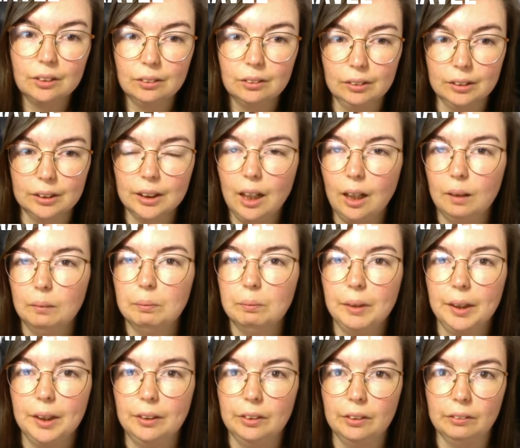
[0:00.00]
could help
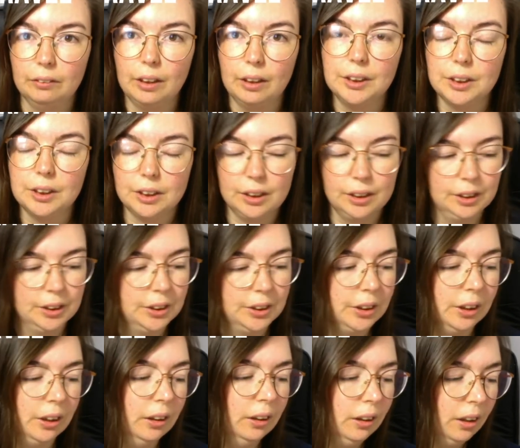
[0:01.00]
in your
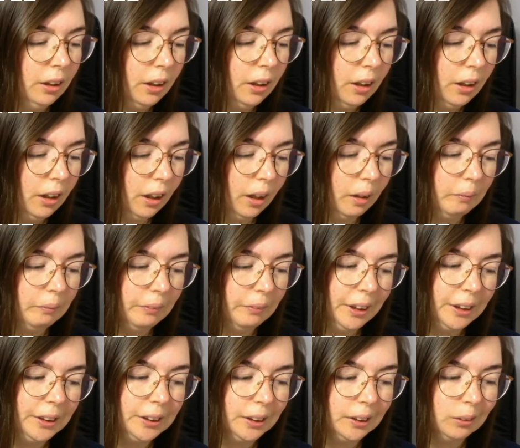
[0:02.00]
education,
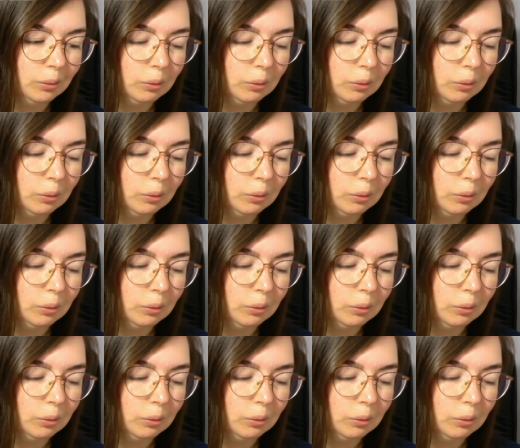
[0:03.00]
this is